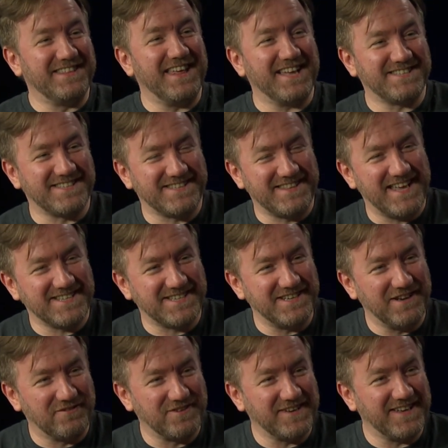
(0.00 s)
that's that's
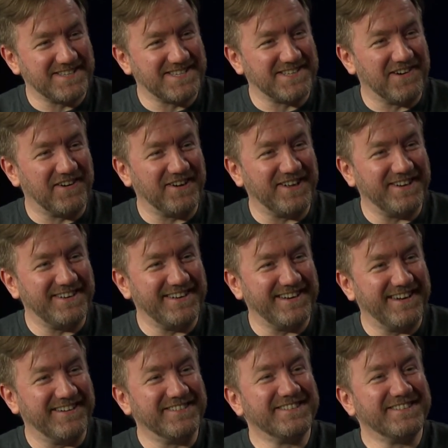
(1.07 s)
enough to get started, yeah. you know.